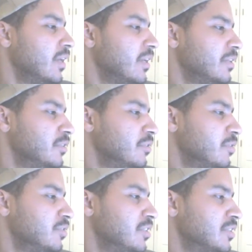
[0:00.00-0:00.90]
And you
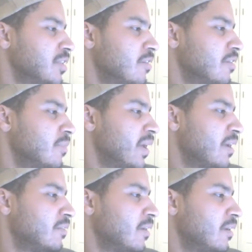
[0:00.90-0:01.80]
know, she's talking
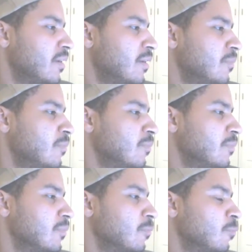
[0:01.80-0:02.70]
about um,
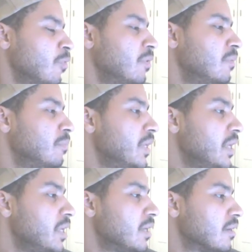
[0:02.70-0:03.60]
wanting
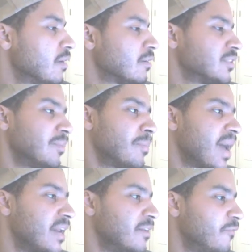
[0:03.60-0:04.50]
me or
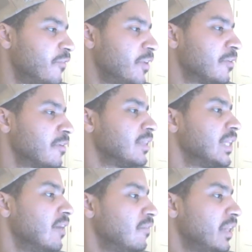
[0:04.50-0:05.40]
somebody to feel her
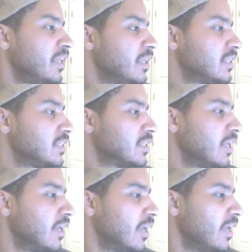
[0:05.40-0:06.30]

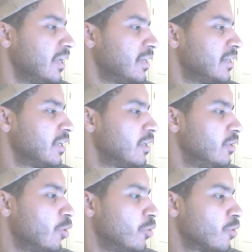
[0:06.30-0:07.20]
loveliness and
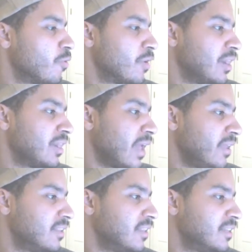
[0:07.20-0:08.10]
know you're gonna
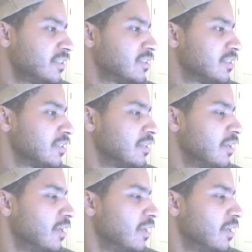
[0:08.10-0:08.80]
like this.